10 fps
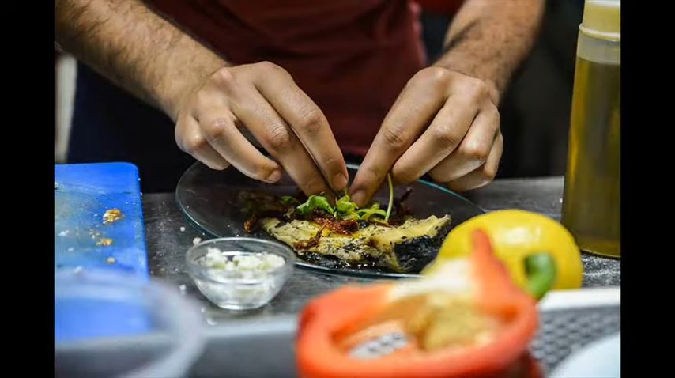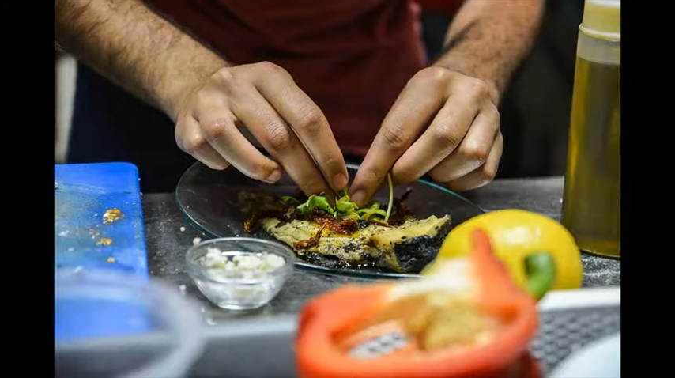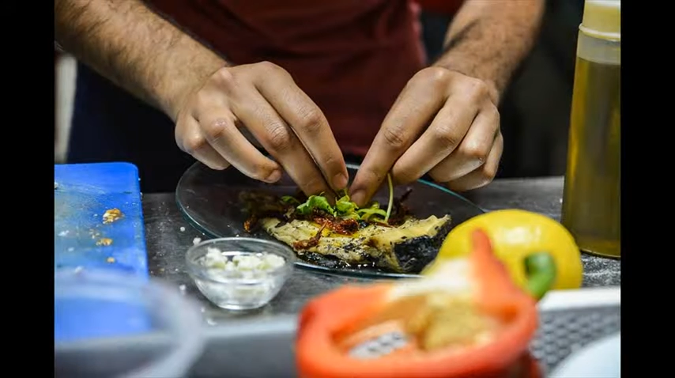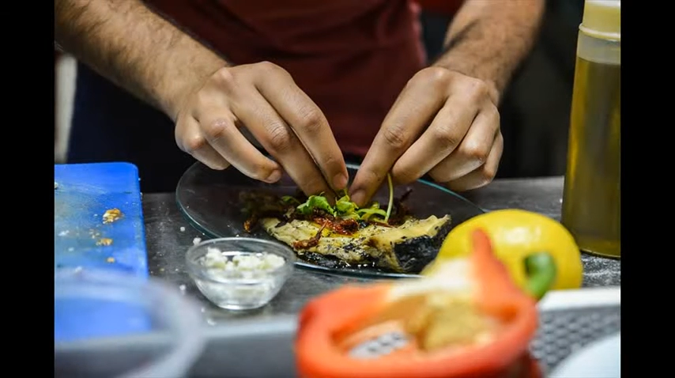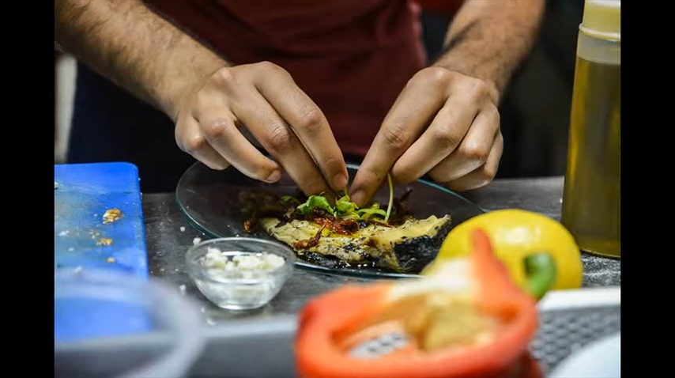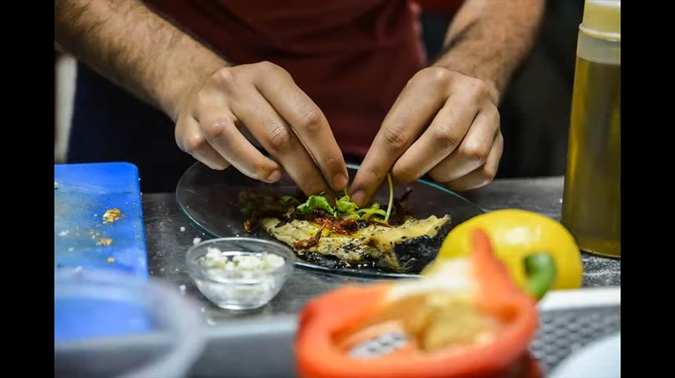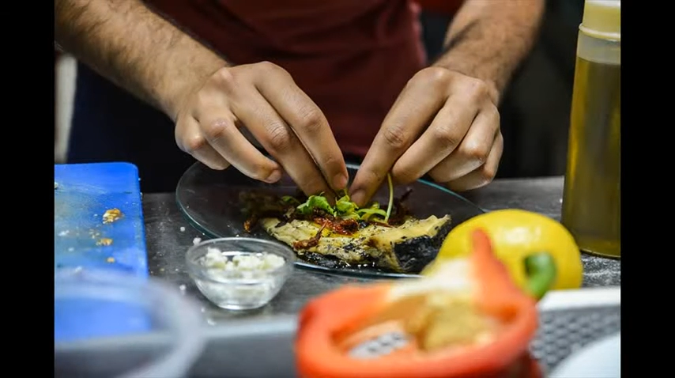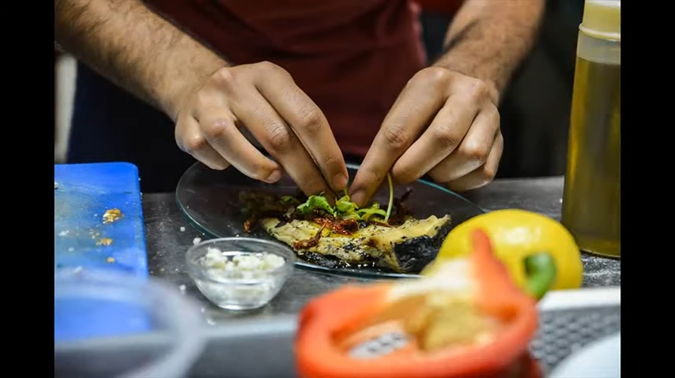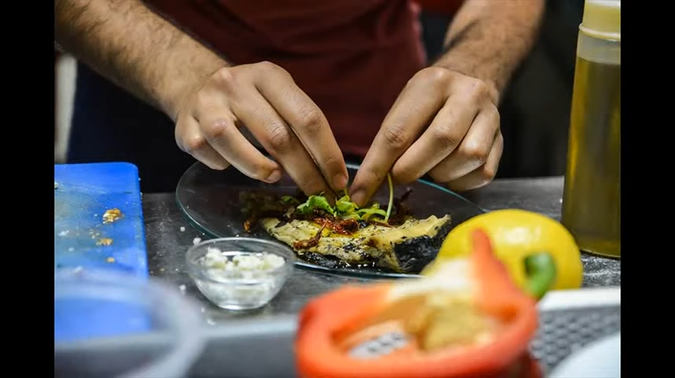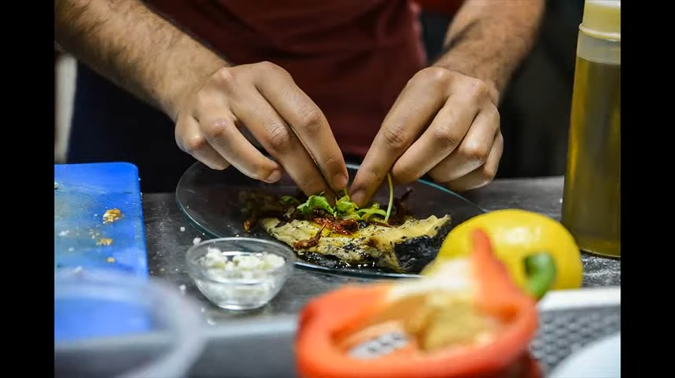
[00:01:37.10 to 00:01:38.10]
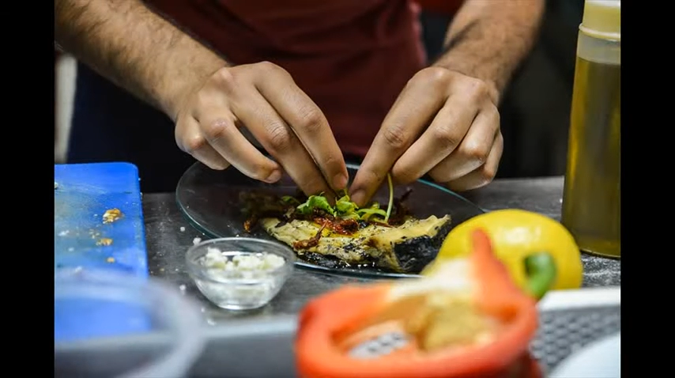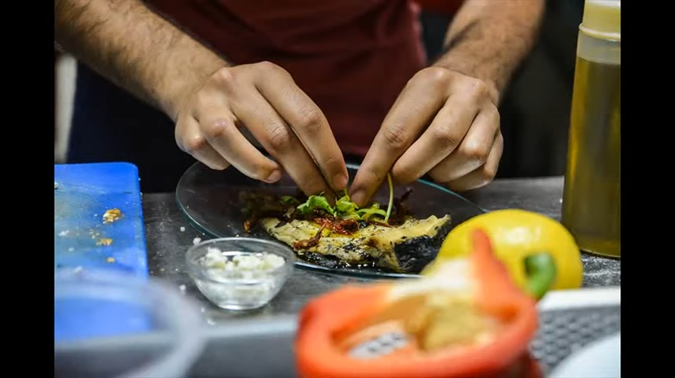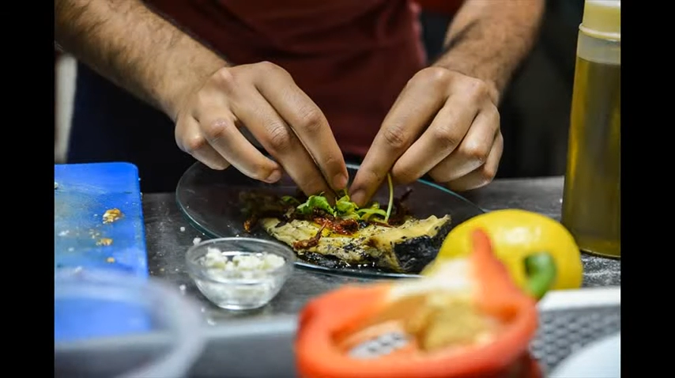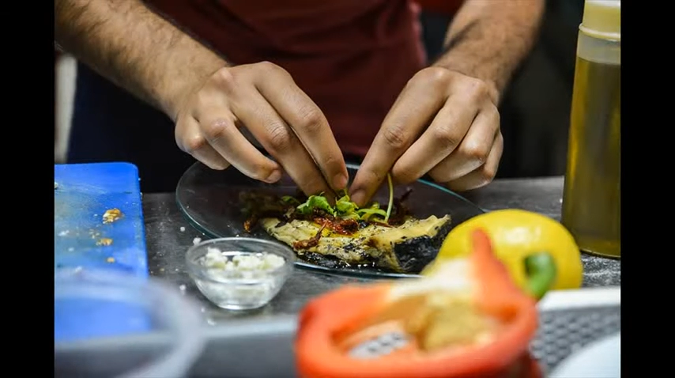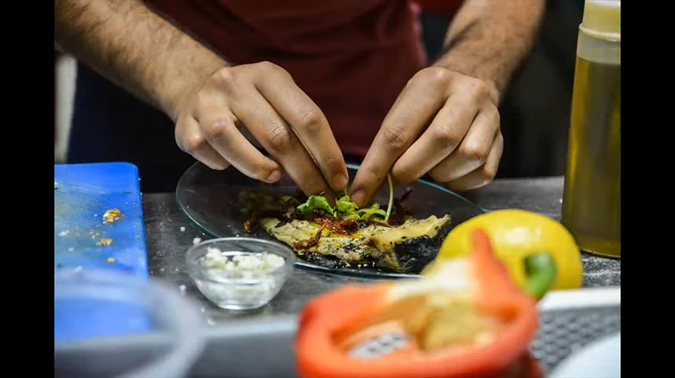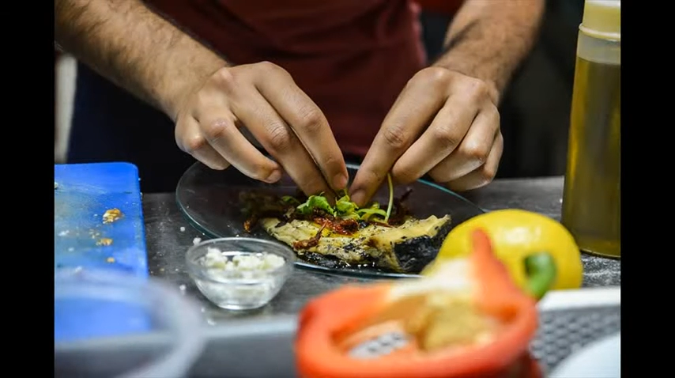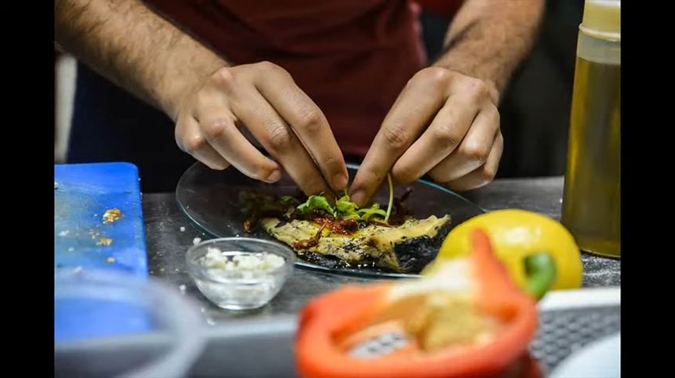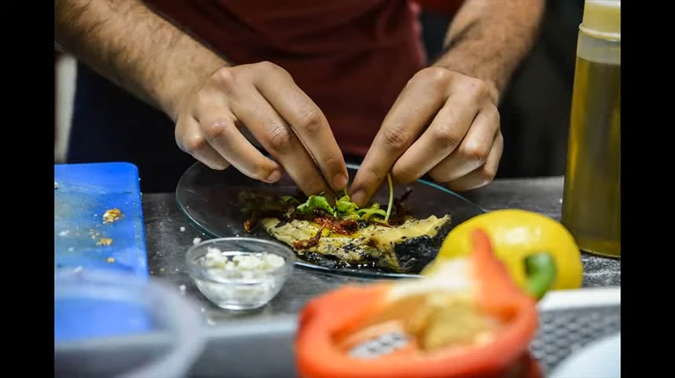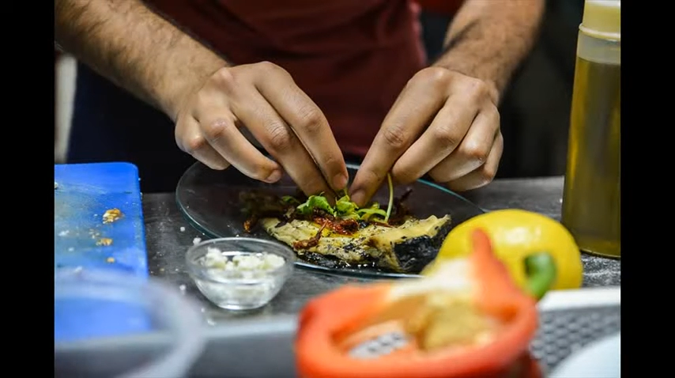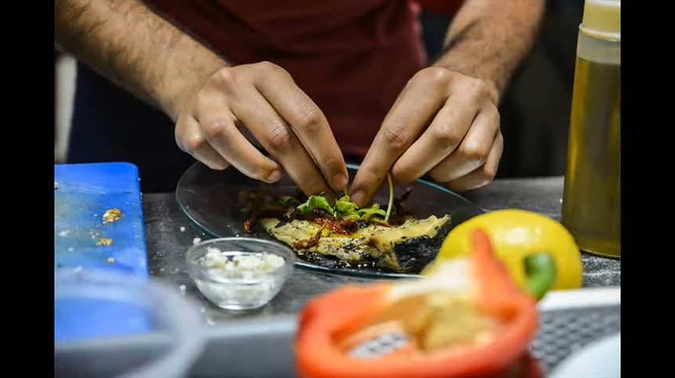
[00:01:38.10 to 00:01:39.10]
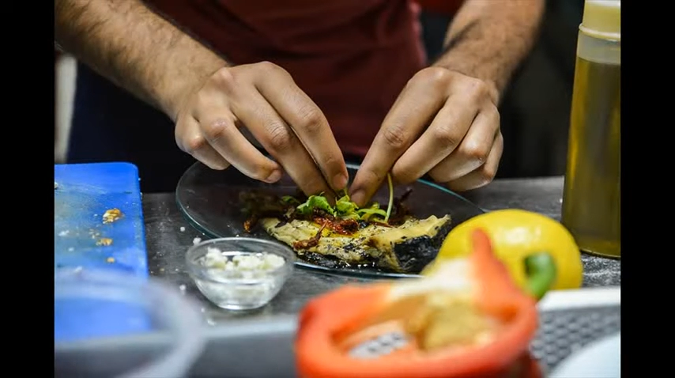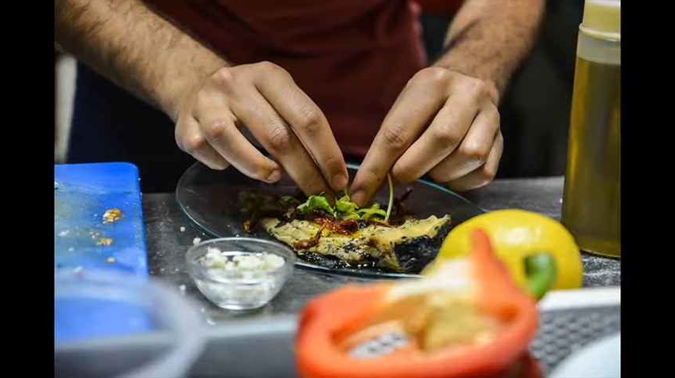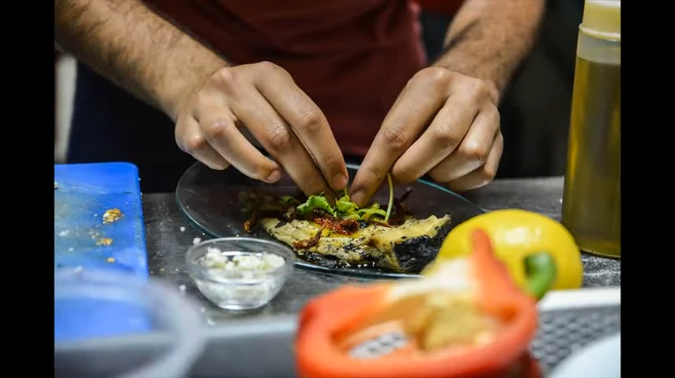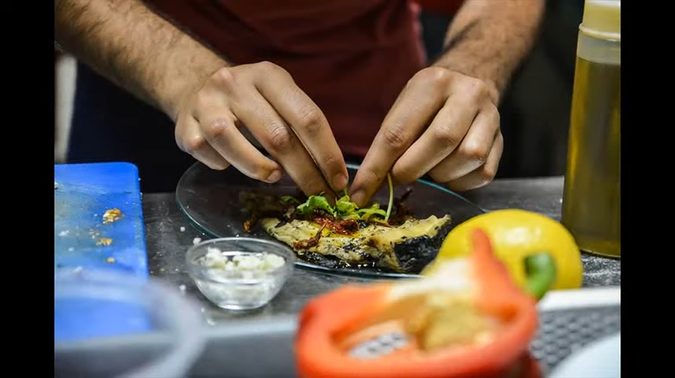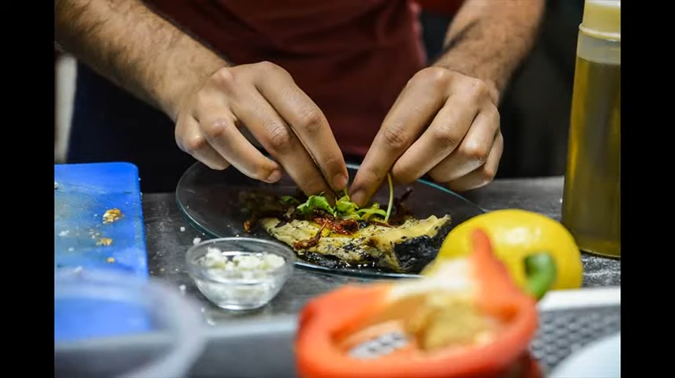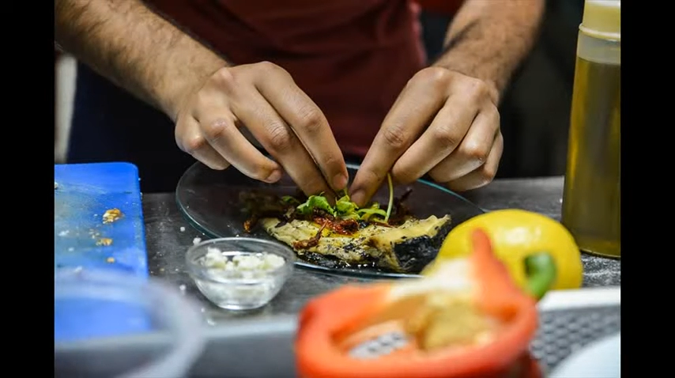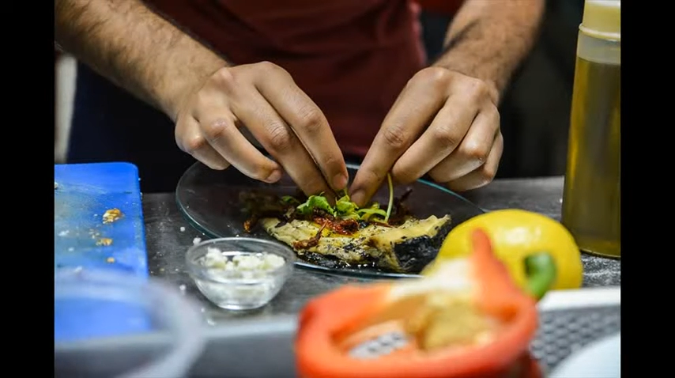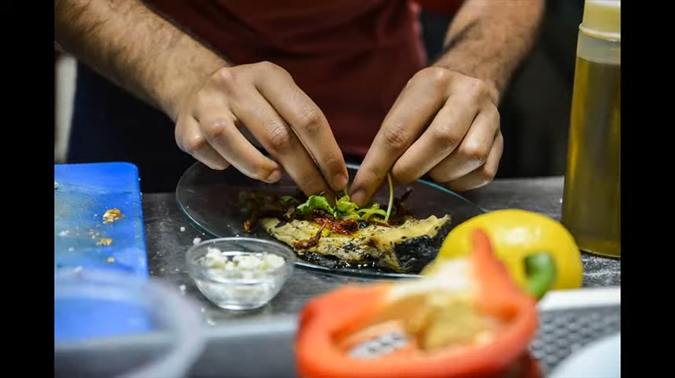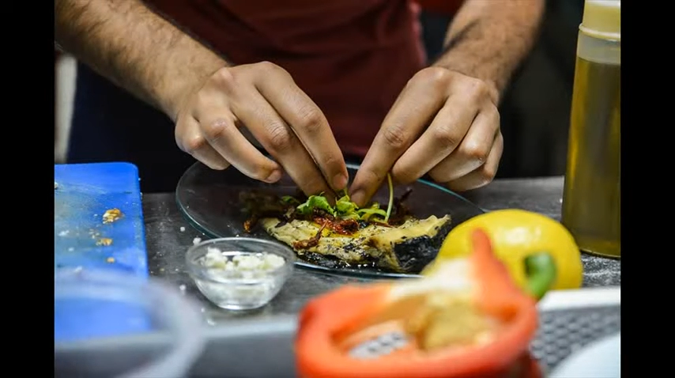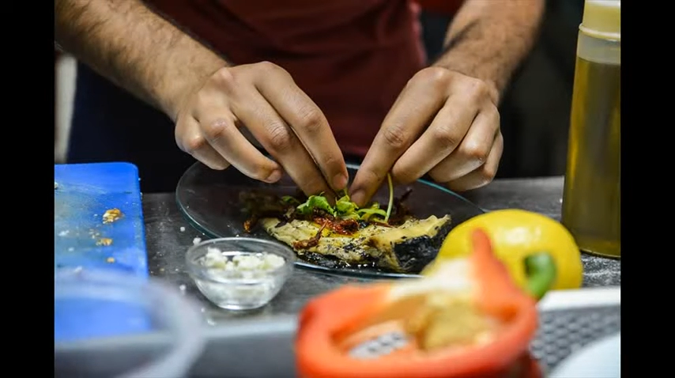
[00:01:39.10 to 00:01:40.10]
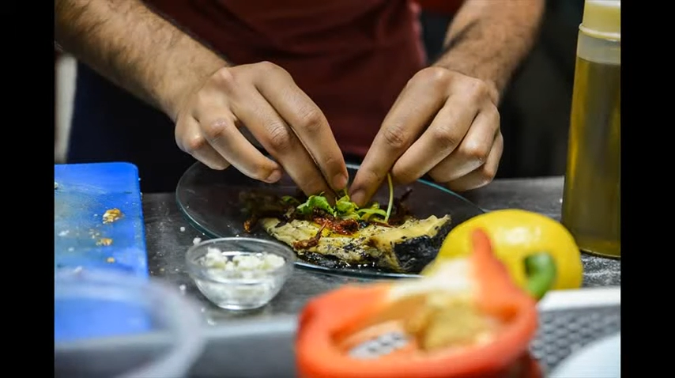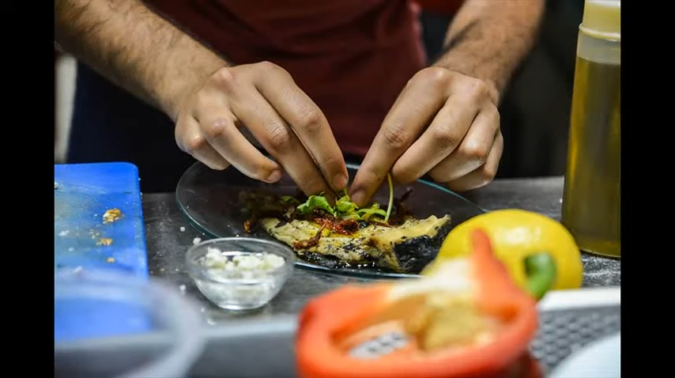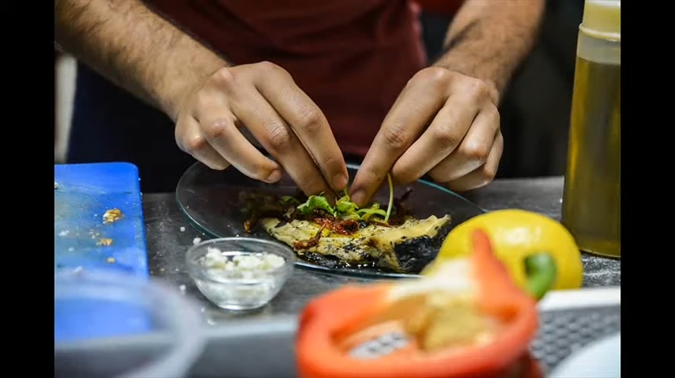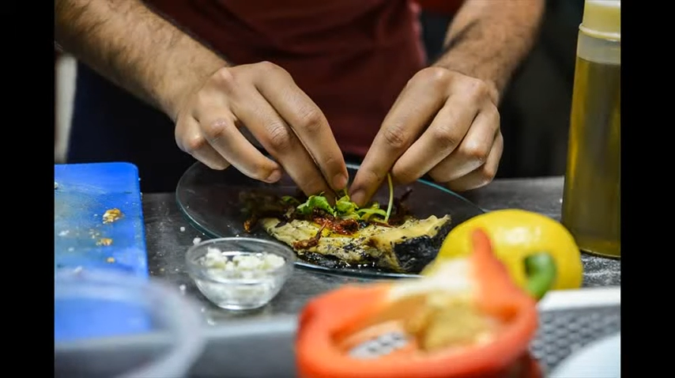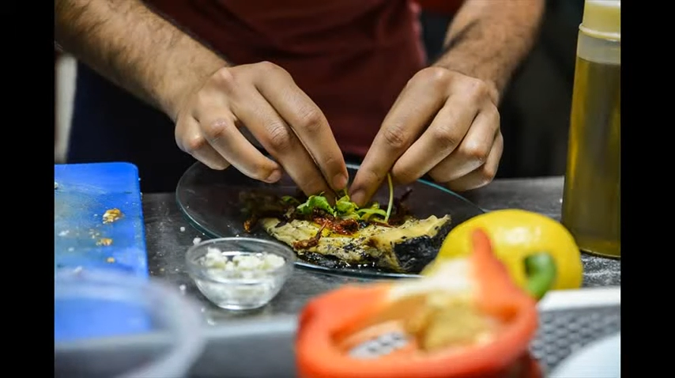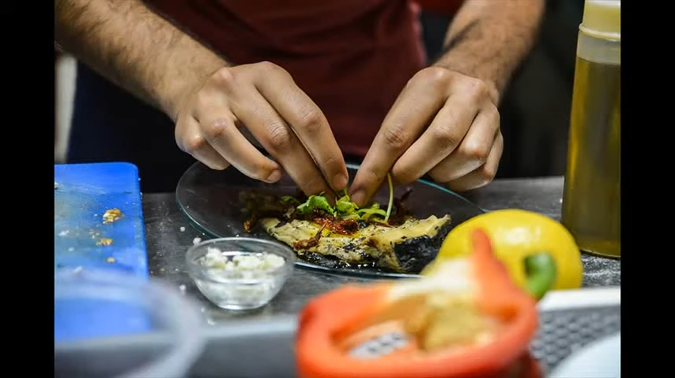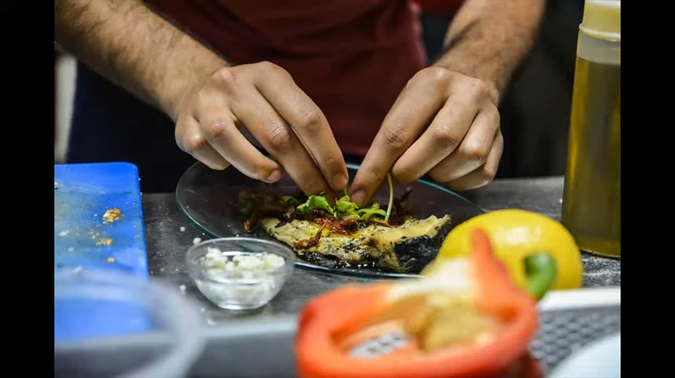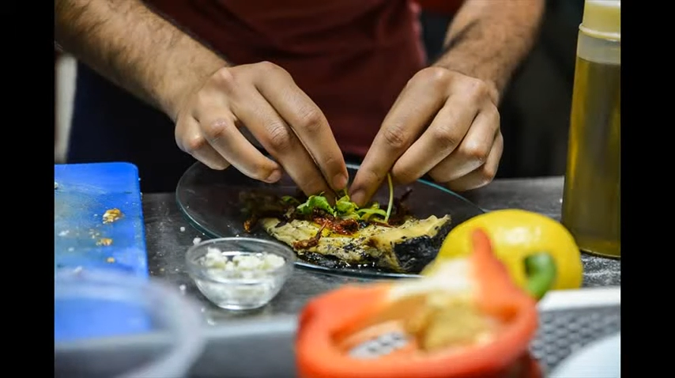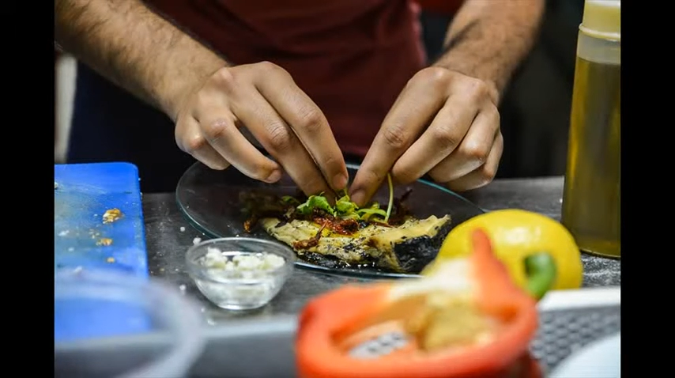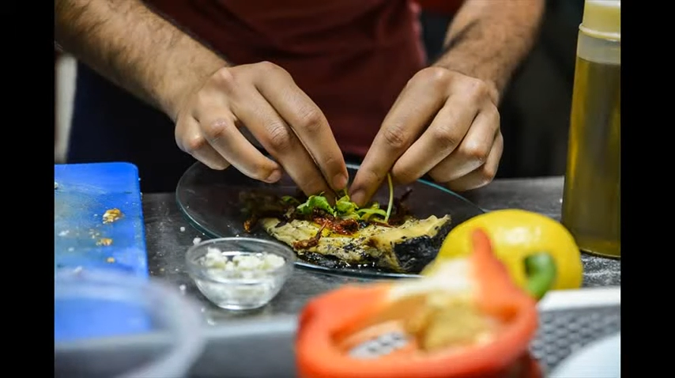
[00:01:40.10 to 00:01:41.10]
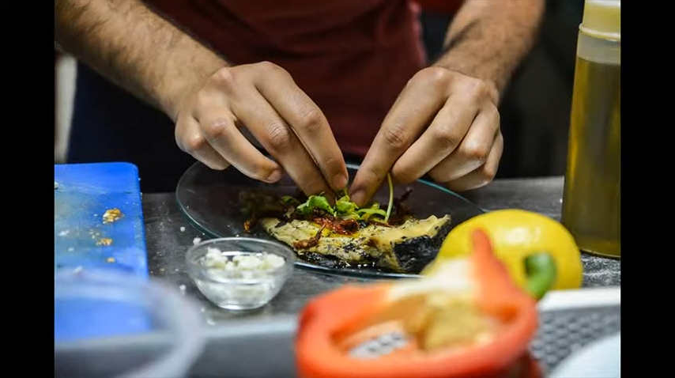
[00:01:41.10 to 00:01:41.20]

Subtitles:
No face is visible, so there are no lips to read.